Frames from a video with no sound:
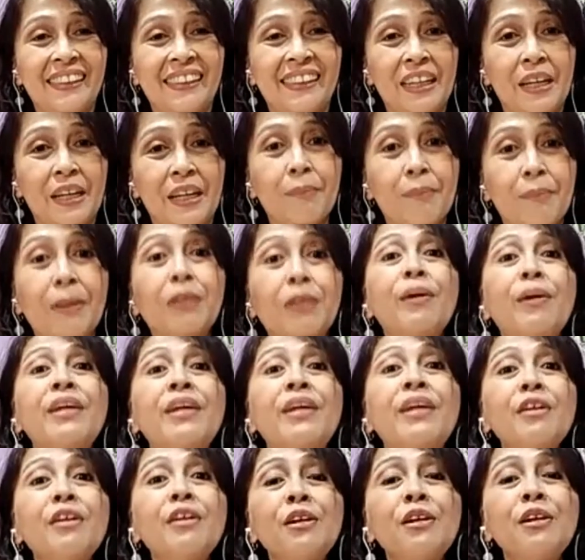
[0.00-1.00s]
But when
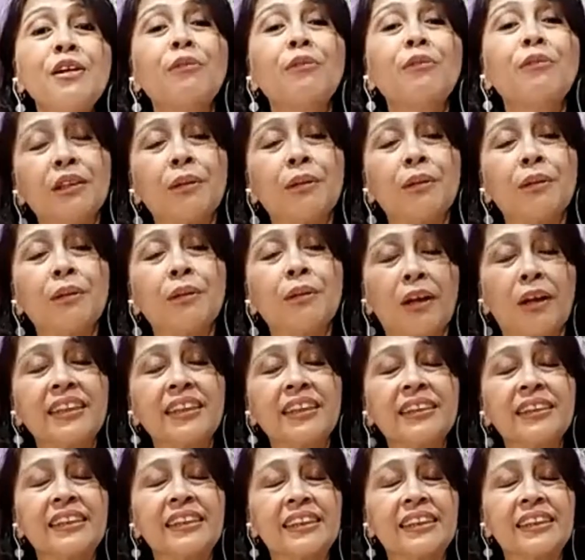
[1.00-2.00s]
you know that
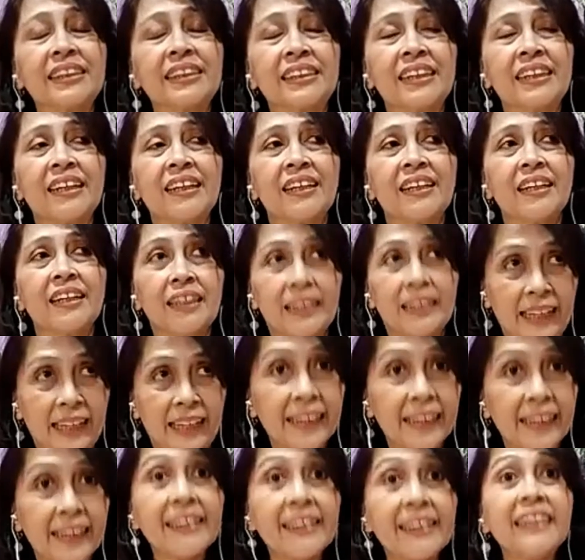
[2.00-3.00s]

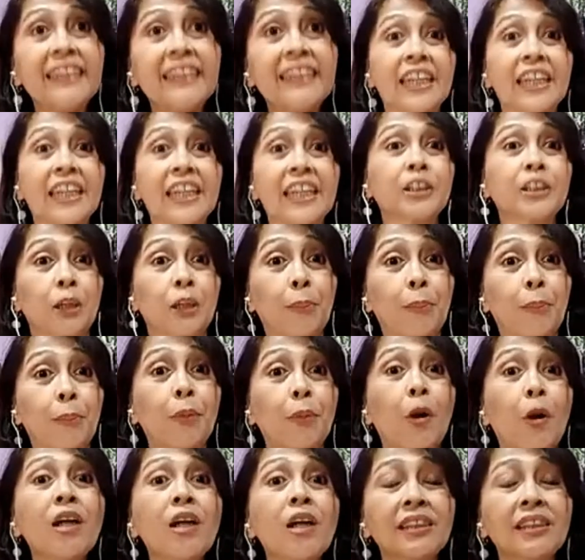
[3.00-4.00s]
it is just a
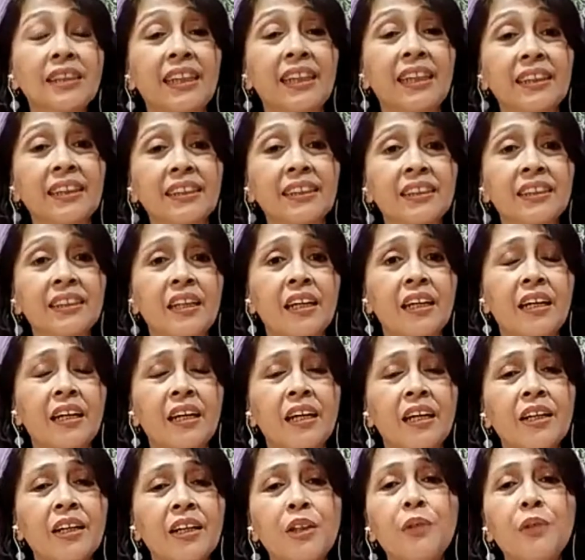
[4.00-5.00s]
process,
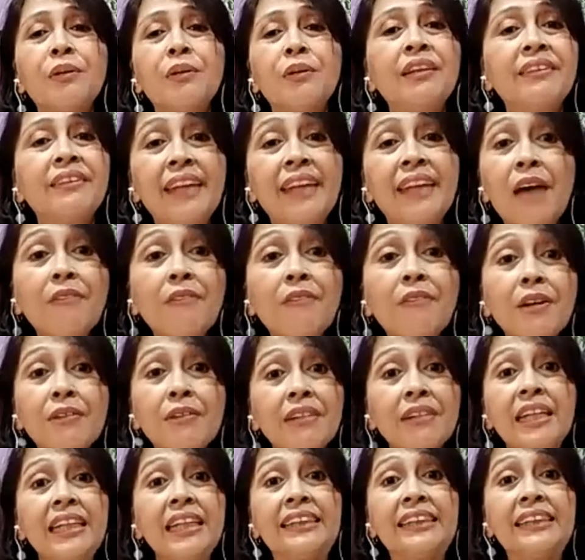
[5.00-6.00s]
you will never
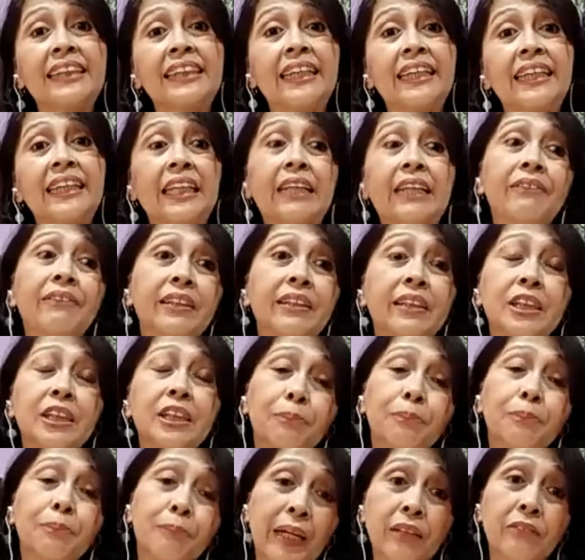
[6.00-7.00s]
really say if it is
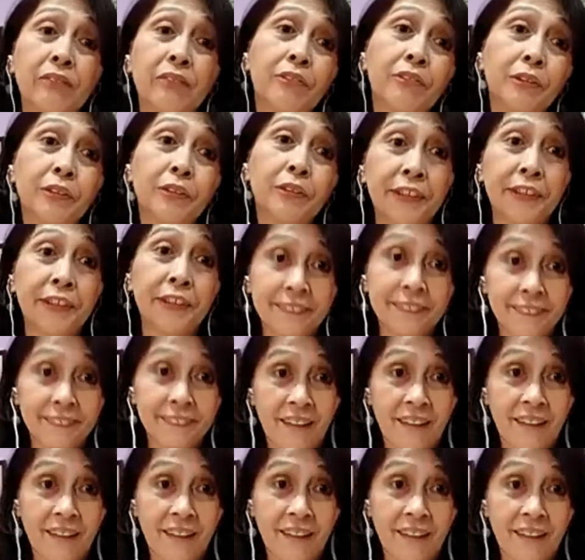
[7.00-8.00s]
painful or
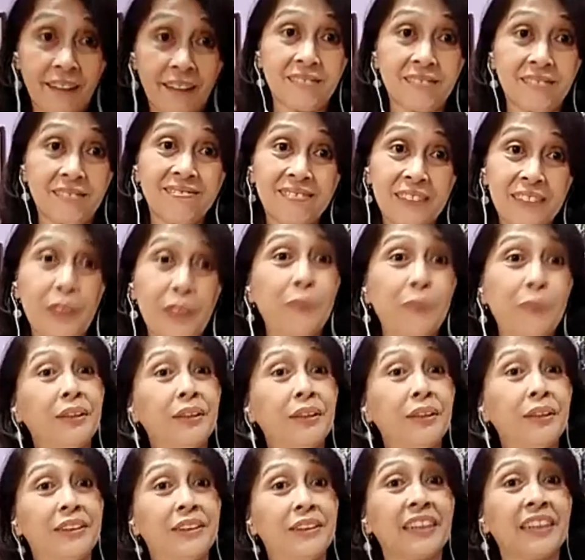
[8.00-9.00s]
not. You will
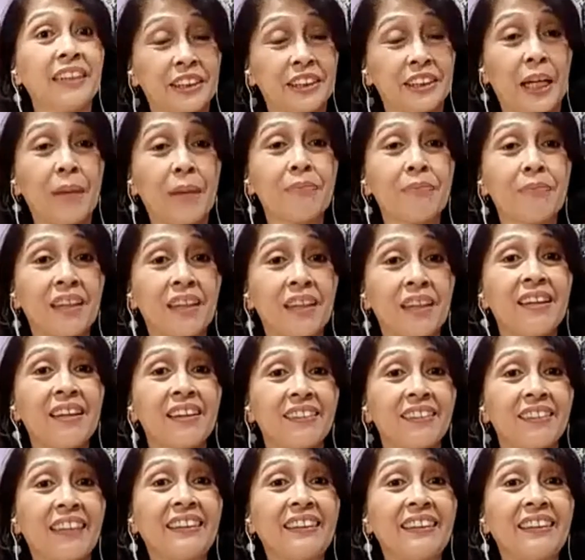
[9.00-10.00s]
just accept
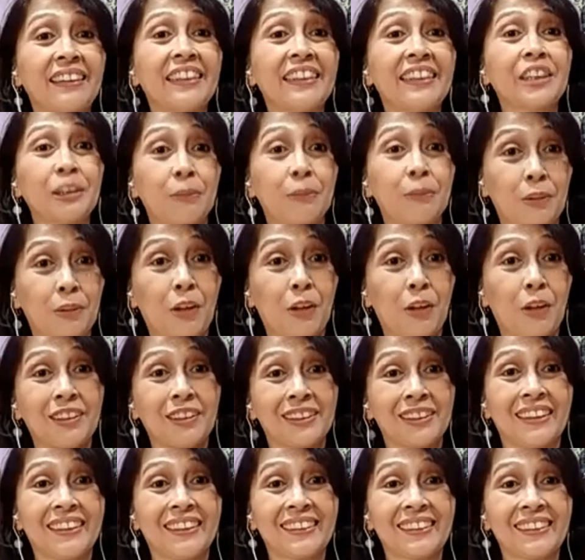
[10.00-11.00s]
that it is the
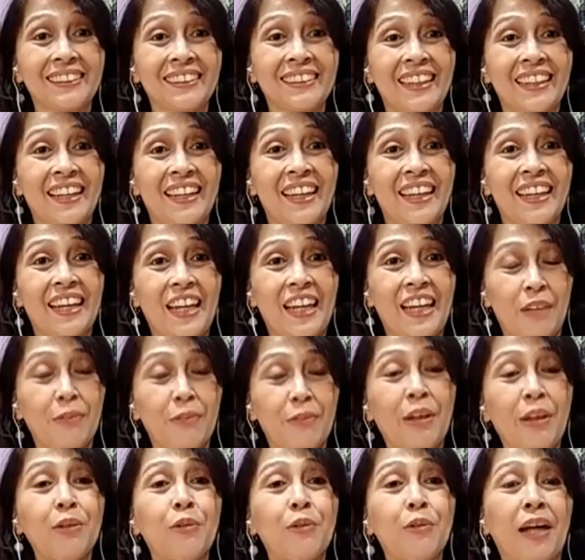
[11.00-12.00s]
process. And
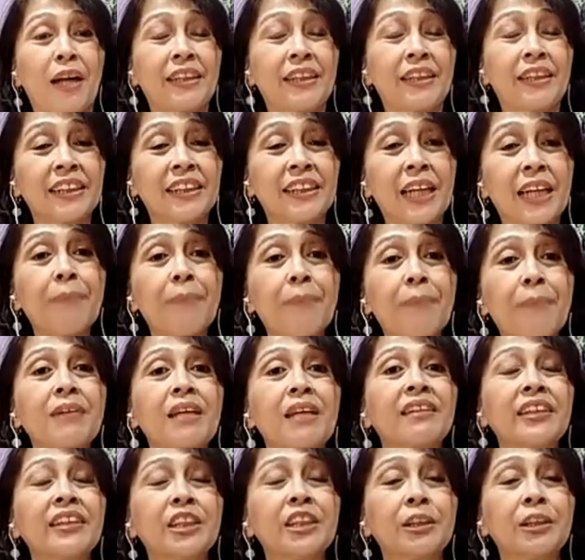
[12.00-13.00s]
when you accept that it
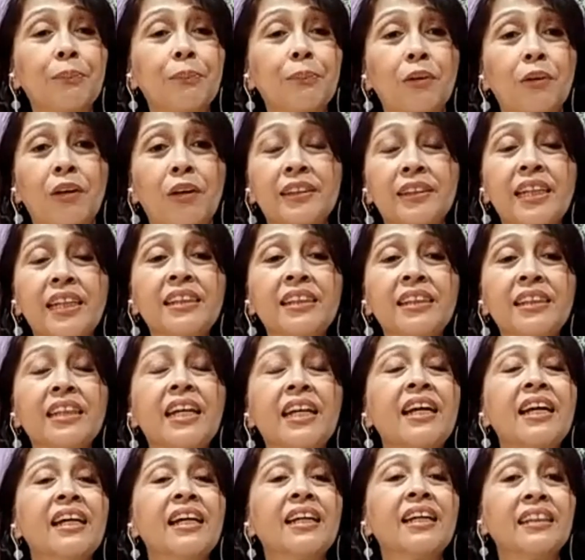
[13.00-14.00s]
is the process,
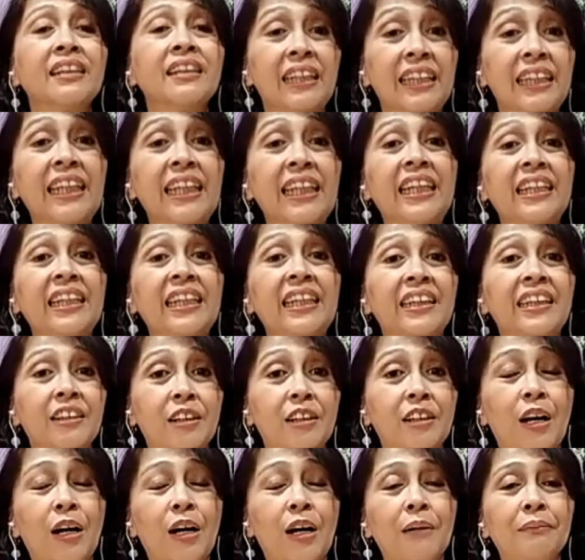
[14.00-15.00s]
the healing
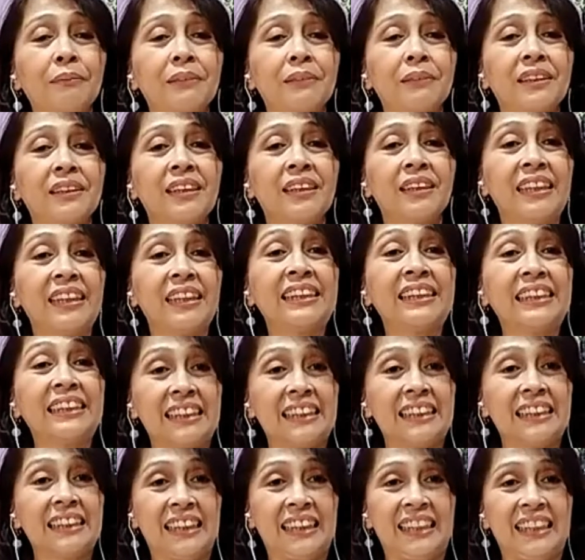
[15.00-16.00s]
comes
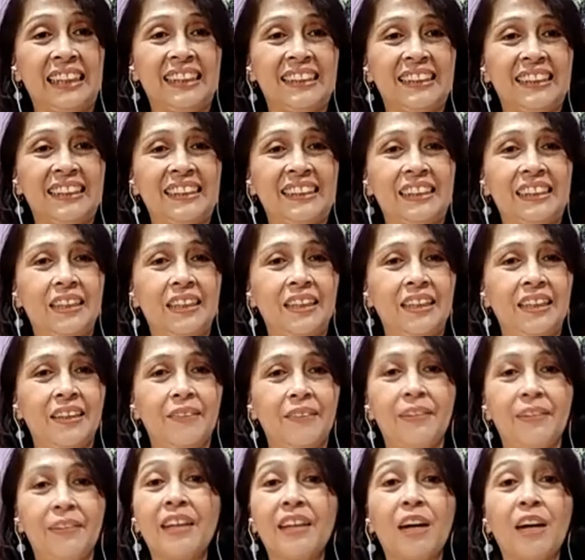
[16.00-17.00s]
easily
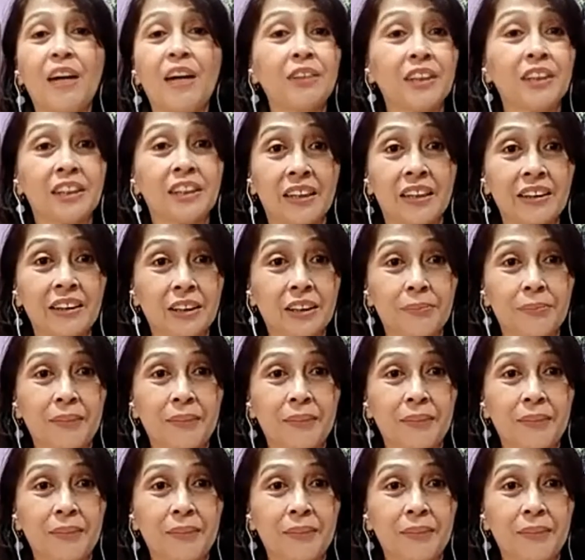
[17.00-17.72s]
without judgment.